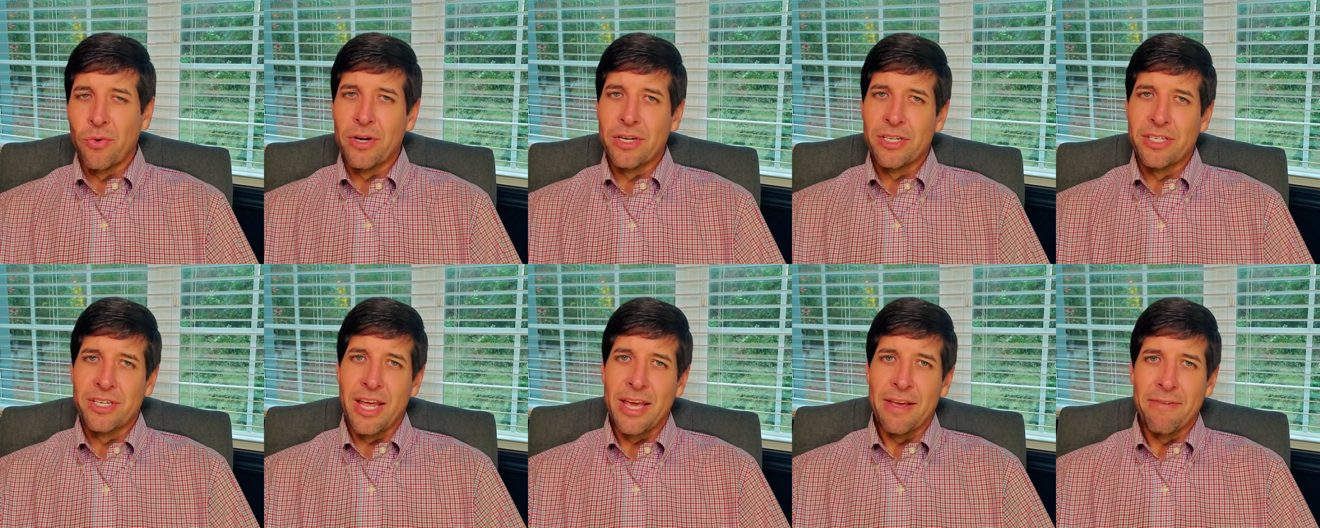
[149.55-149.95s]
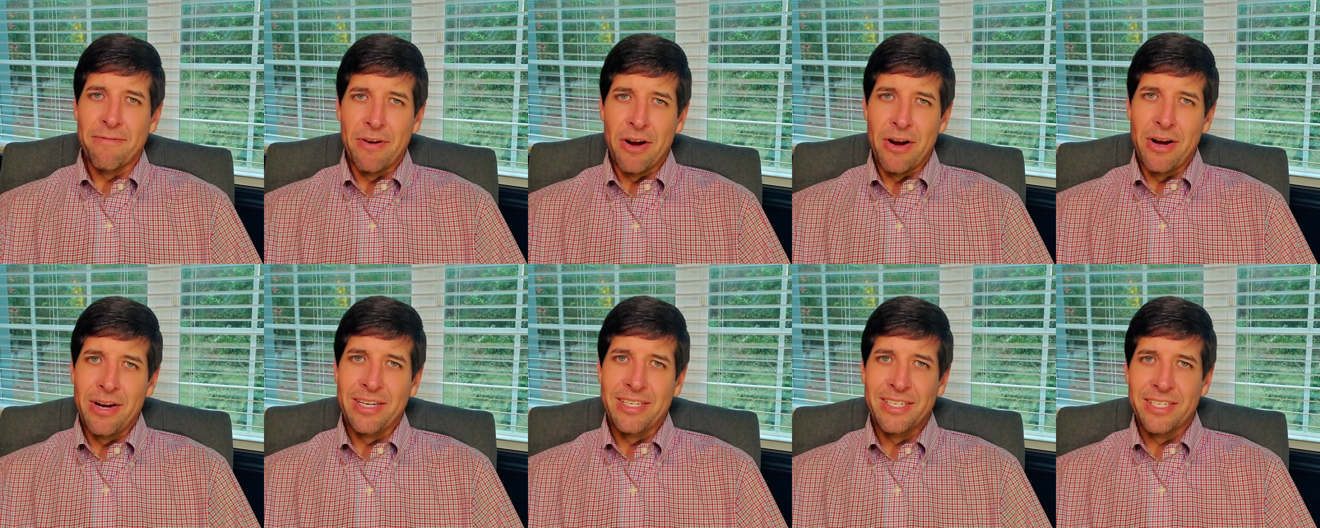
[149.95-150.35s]
to stay
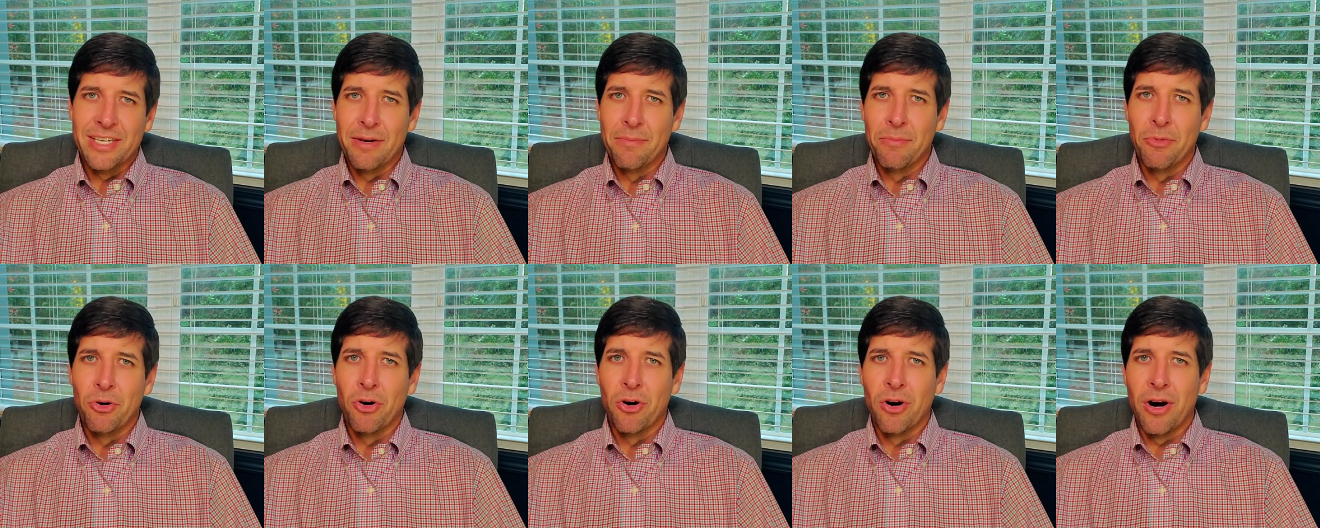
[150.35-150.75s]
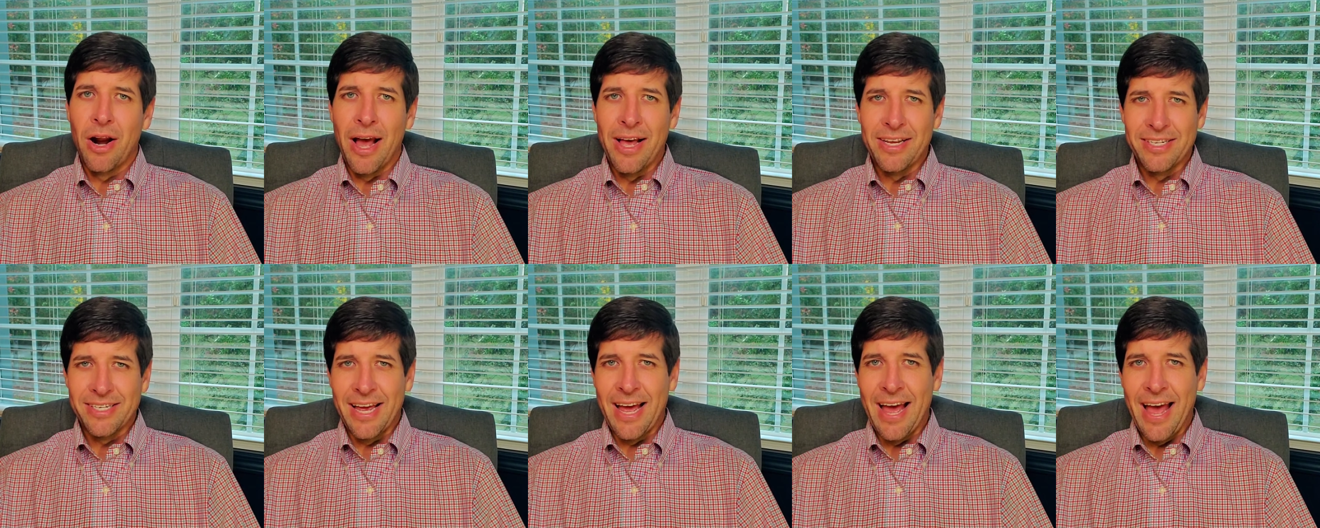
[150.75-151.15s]
very similar
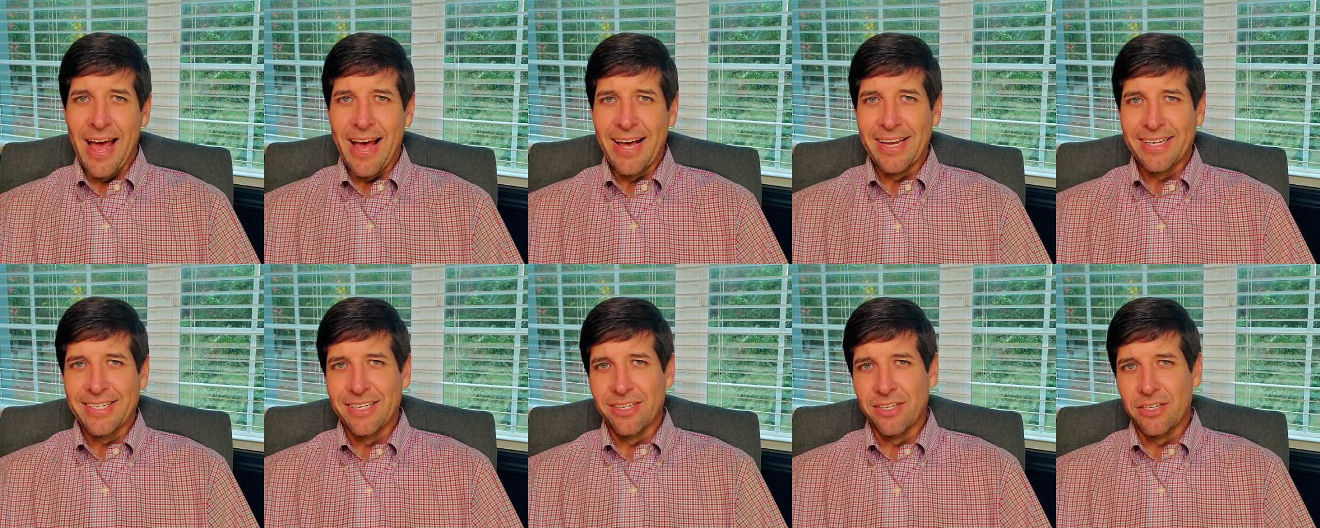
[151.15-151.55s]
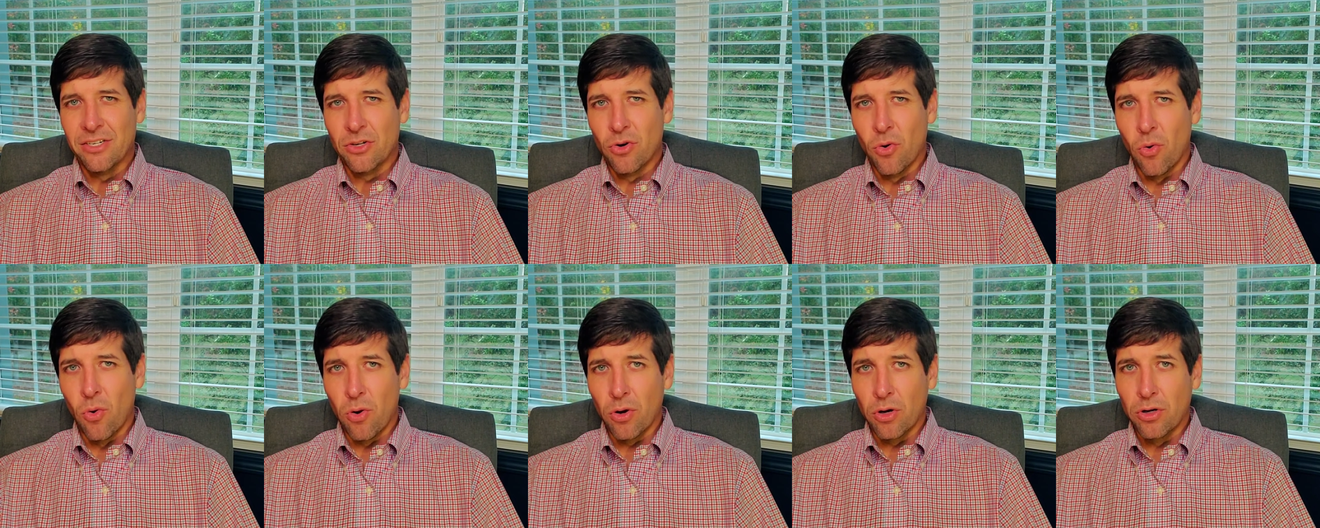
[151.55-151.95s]
as it has
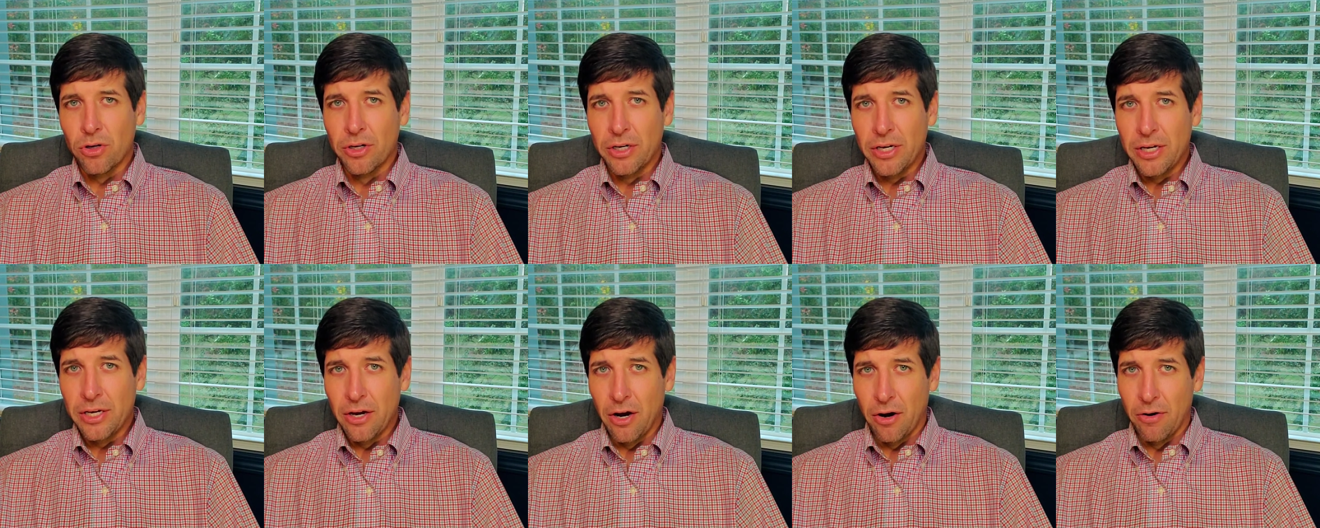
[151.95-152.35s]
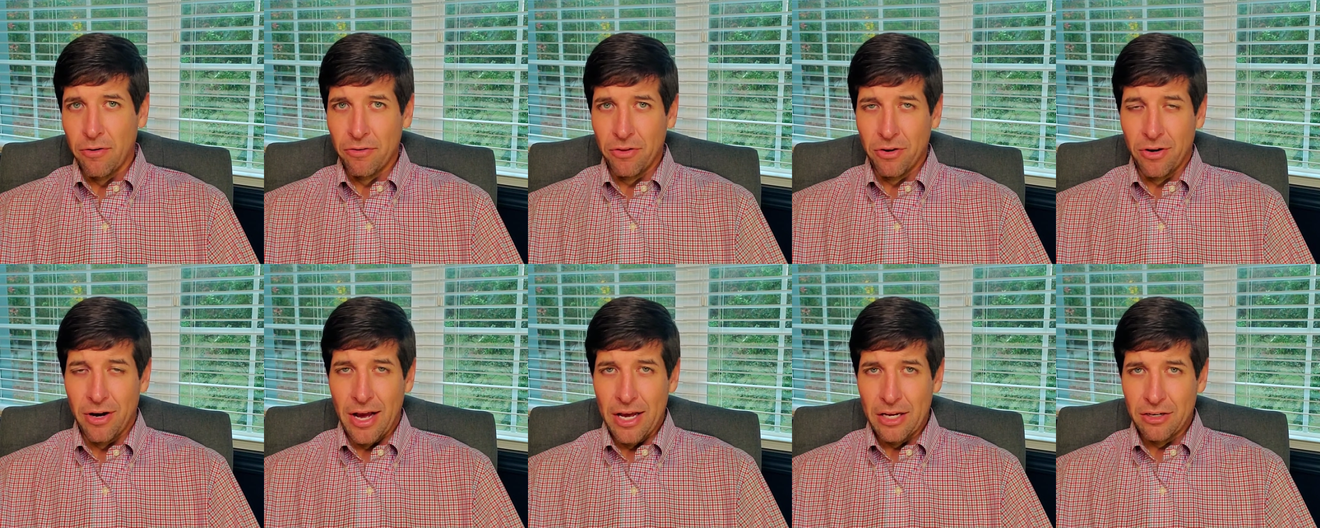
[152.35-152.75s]
historically over
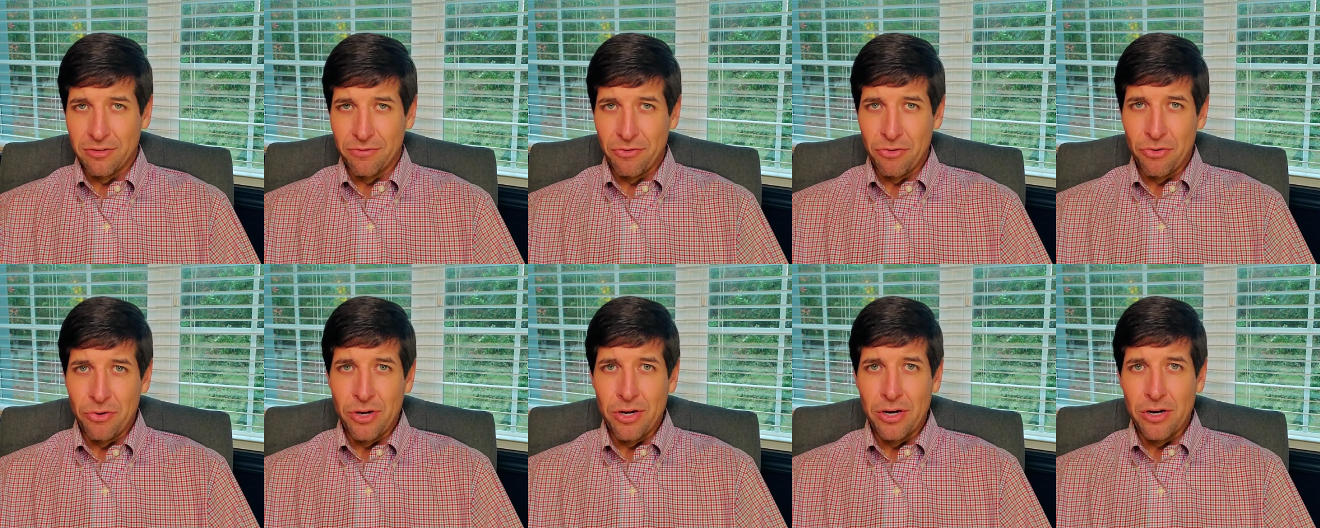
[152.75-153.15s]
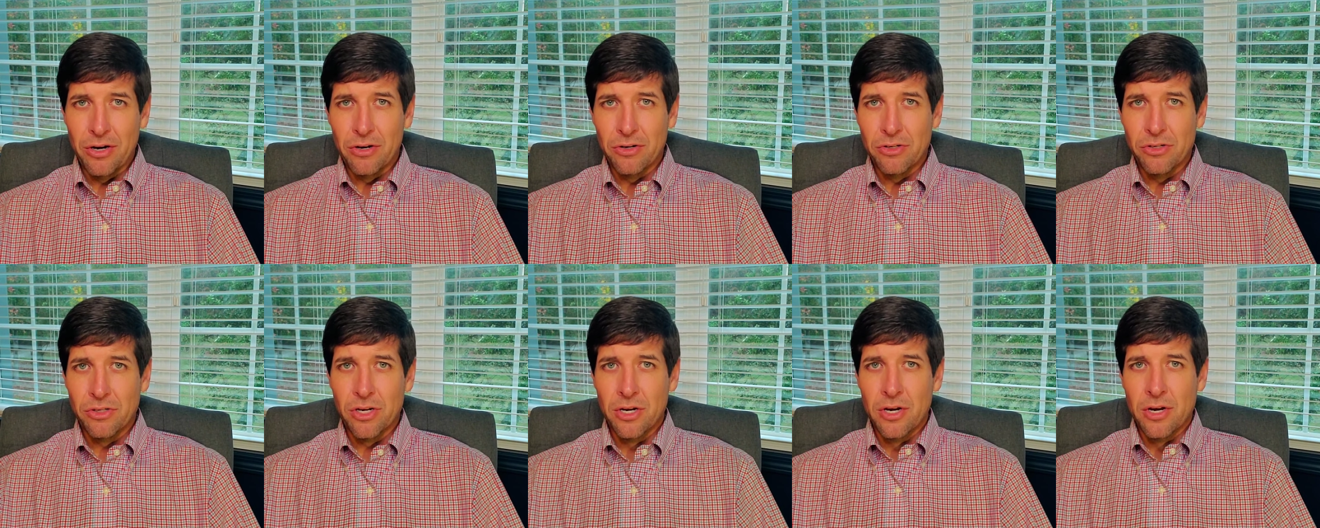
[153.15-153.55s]
the last few
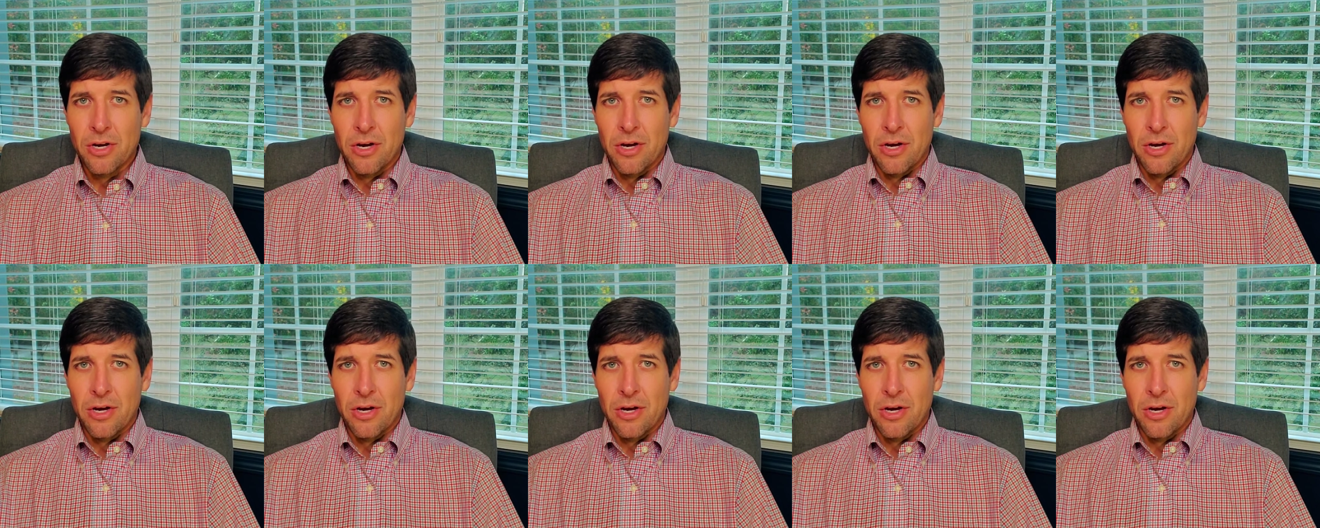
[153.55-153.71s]
years.